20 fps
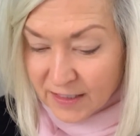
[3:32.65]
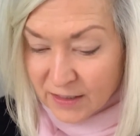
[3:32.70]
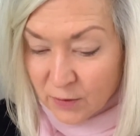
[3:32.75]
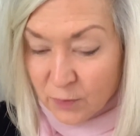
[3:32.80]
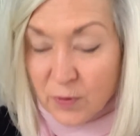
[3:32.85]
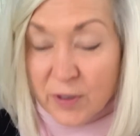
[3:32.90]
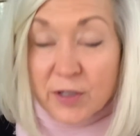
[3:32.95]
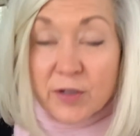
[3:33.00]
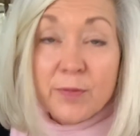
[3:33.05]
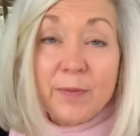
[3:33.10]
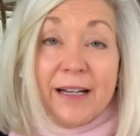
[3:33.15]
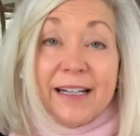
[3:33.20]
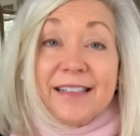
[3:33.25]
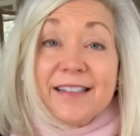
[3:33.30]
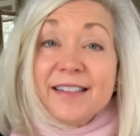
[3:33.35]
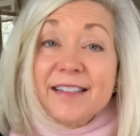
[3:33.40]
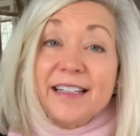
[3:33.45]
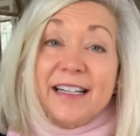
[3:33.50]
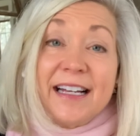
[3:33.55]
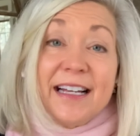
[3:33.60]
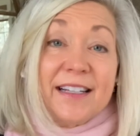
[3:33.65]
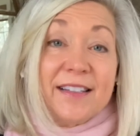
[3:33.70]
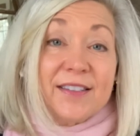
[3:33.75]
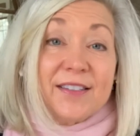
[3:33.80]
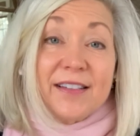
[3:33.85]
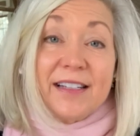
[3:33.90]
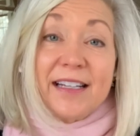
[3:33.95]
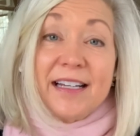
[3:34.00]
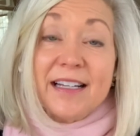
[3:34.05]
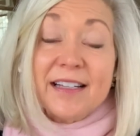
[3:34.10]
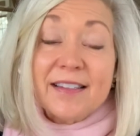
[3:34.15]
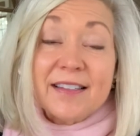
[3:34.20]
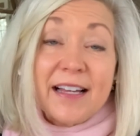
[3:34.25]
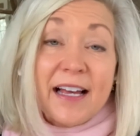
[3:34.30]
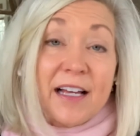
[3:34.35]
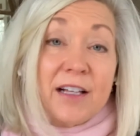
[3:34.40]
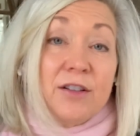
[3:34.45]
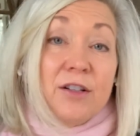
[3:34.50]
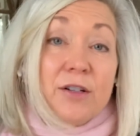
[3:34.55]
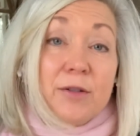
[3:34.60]
which means he's, he's
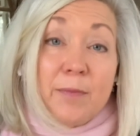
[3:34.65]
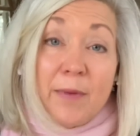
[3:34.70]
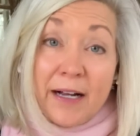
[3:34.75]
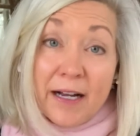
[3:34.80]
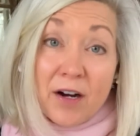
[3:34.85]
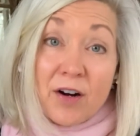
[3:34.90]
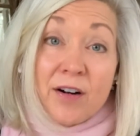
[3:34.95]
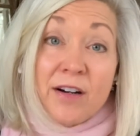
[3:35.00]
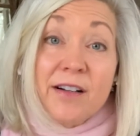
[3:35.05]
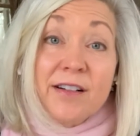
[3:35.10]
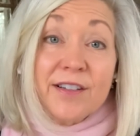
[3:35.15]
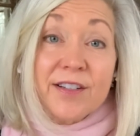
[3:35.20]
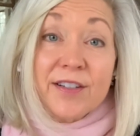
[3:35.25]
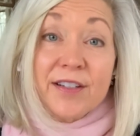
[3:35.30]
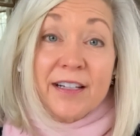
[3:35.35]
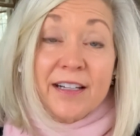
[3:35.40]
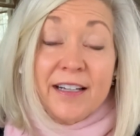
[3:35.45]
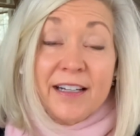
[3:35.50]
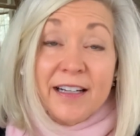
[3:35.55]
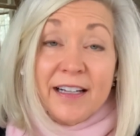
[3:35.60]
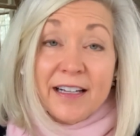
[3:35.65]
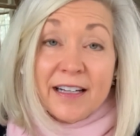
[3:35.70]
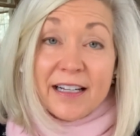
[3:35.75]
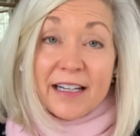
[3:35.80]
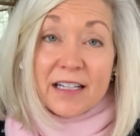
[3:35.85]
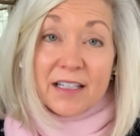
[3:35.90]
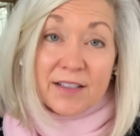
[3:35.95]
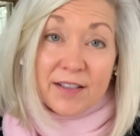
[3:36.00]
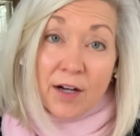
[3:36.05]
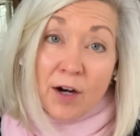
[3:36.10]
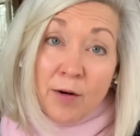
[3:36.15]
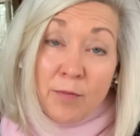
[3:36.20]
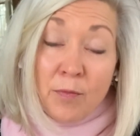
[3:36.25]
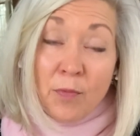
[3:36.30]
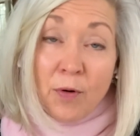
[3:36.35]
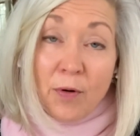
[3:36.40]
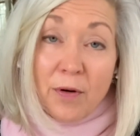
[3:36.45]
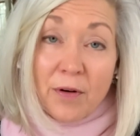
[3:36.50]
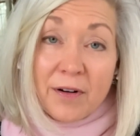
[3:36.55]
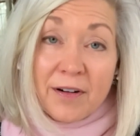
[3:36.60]
saying, look, my heart is humble.